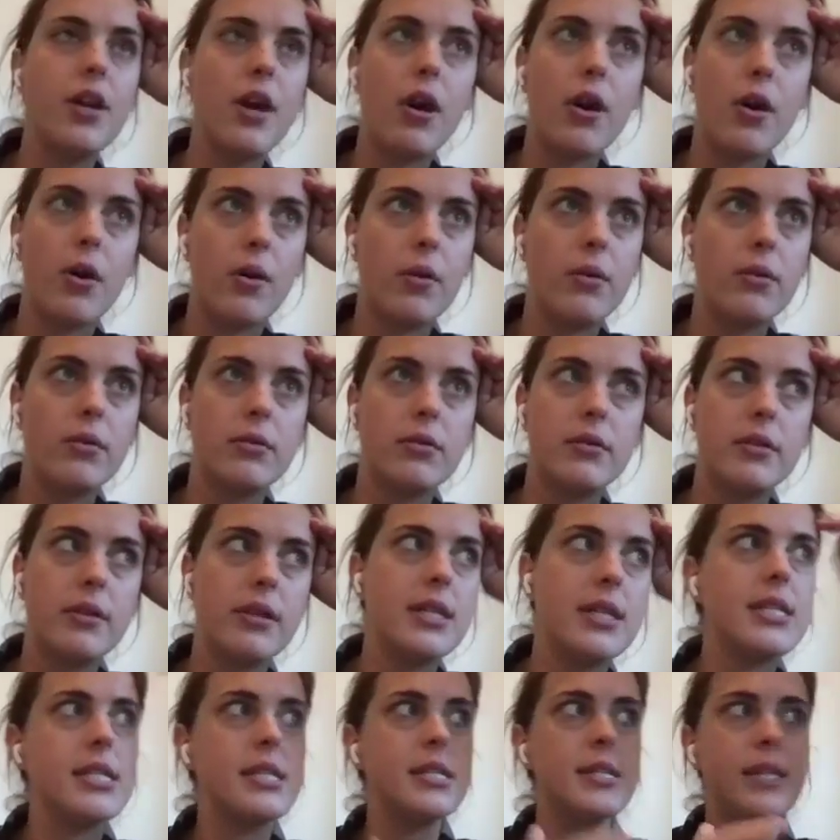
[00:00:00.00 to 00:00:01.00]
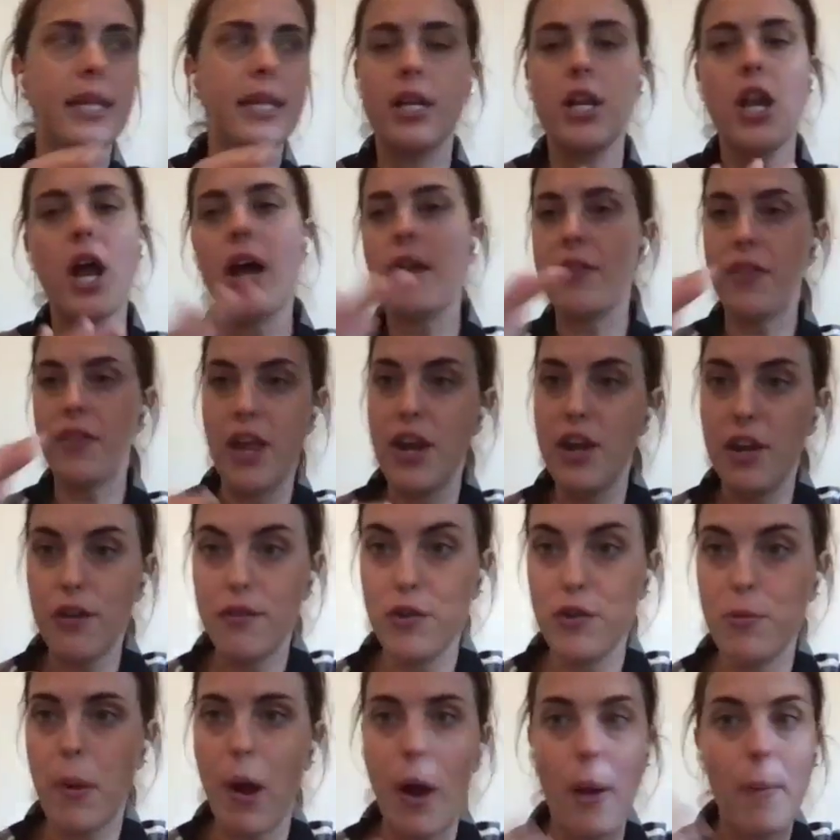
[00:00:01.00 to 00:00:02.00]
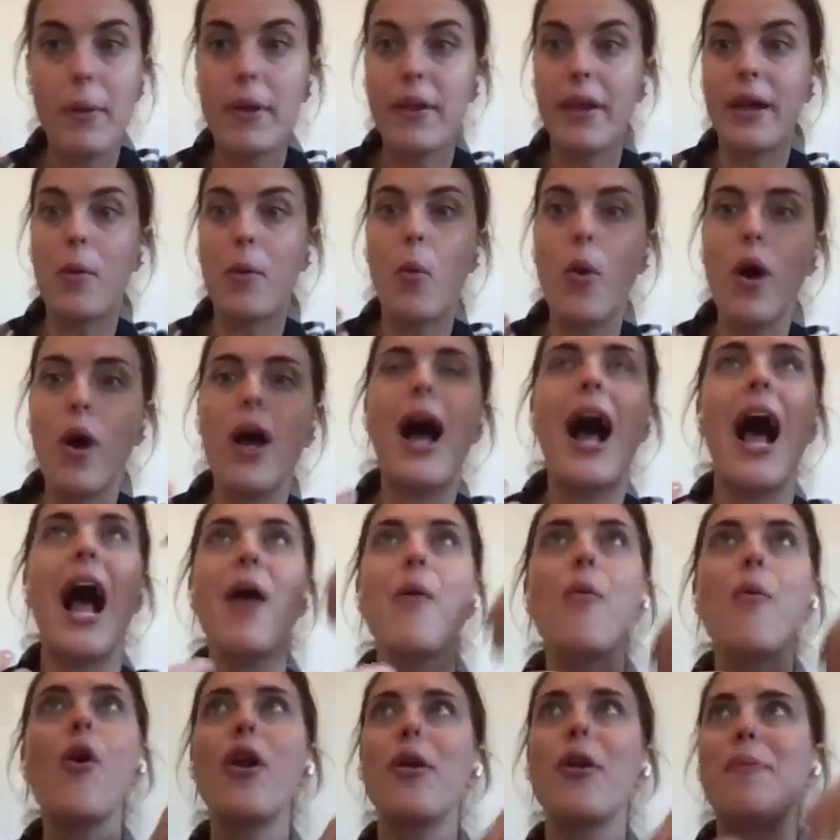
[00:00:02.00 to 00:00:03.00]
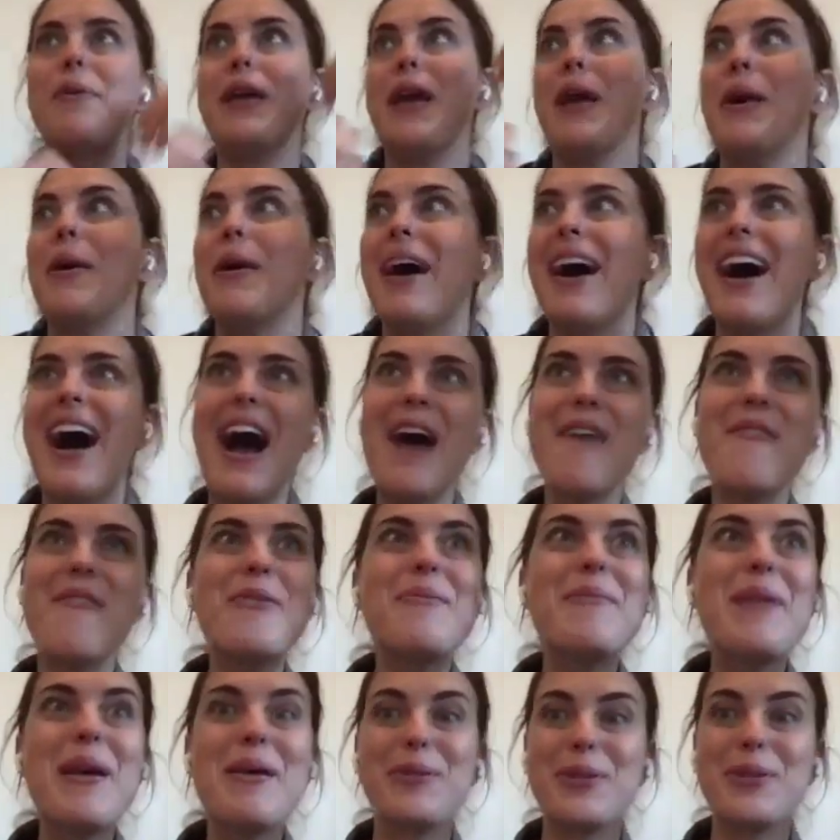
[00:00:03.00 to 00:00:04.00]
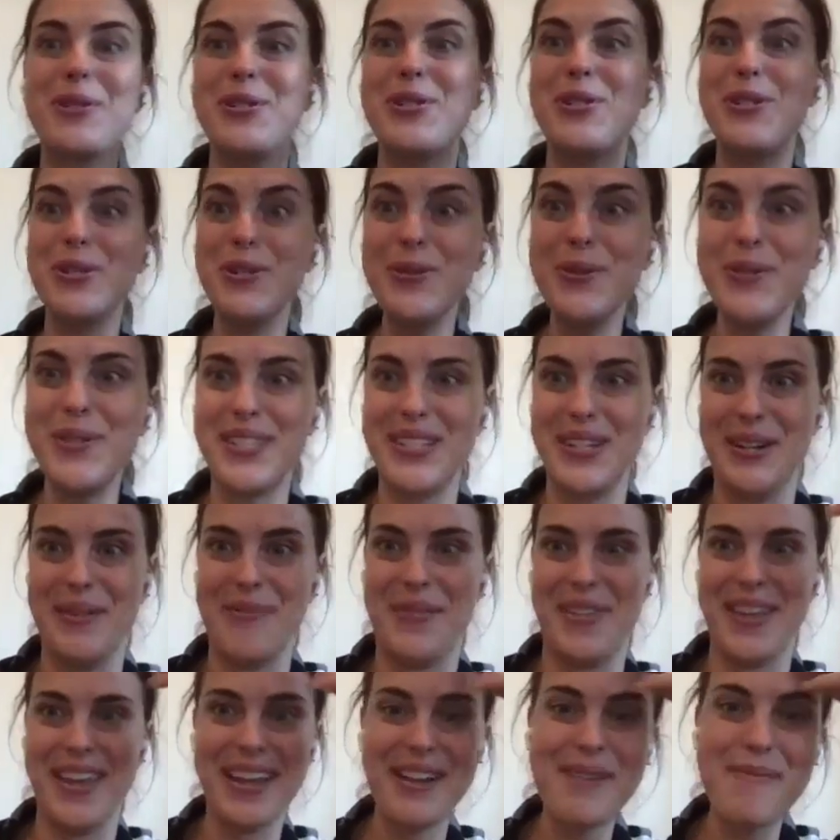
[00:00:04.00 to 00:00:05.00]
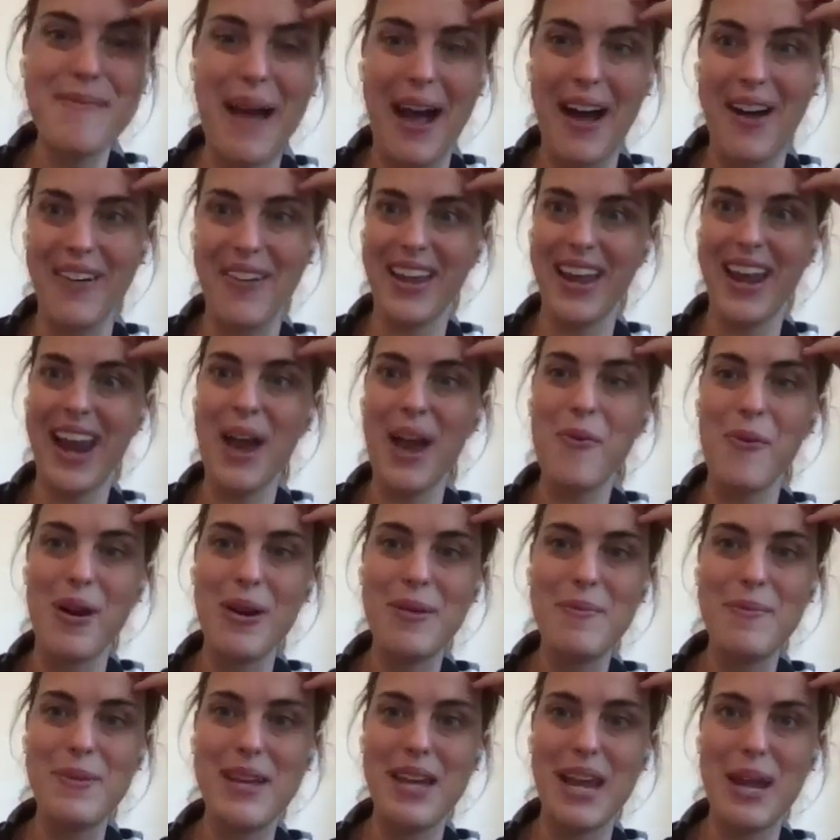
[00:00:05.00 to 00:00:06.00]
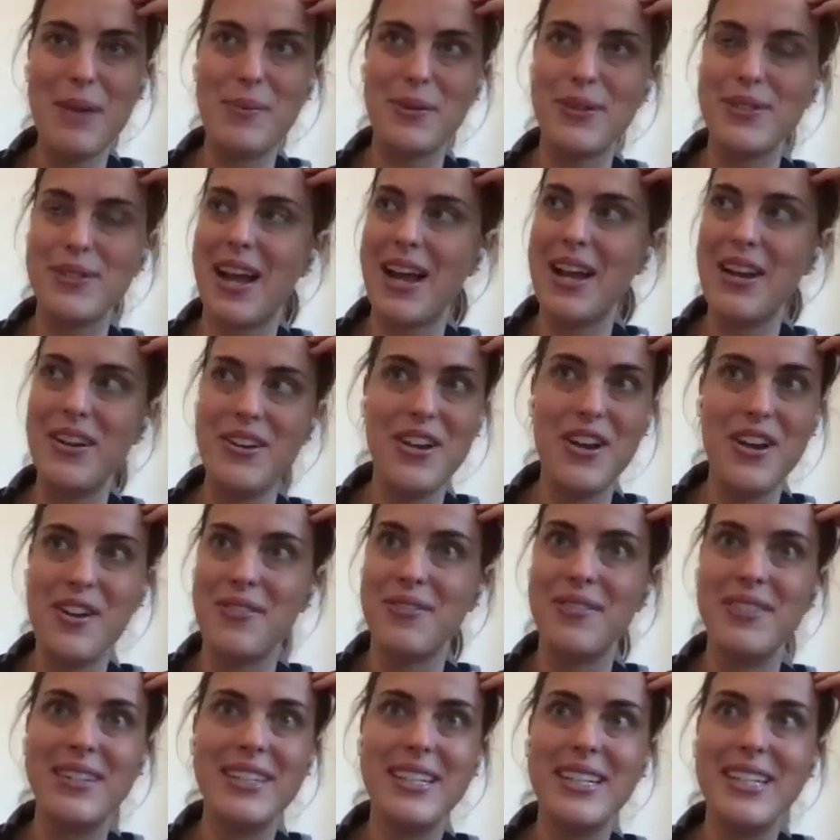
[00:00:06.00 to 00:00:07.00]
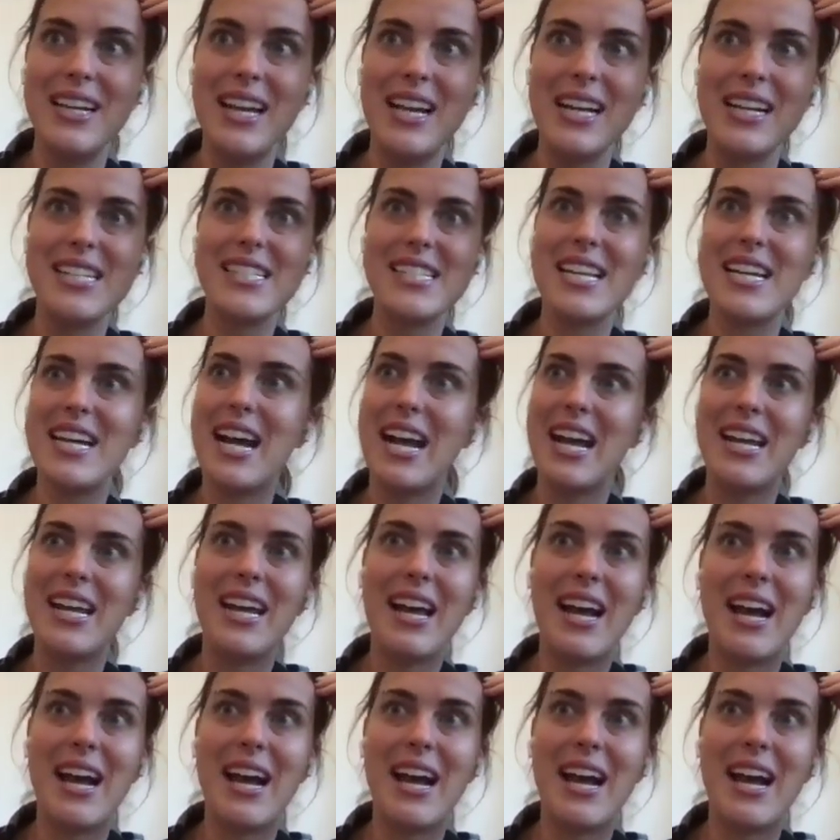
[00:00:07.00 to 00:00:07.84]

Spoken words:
I know. This is like not the interview part, but like what I want to be, I want to be able to do something about it. I want to be able, I don't know, because I'm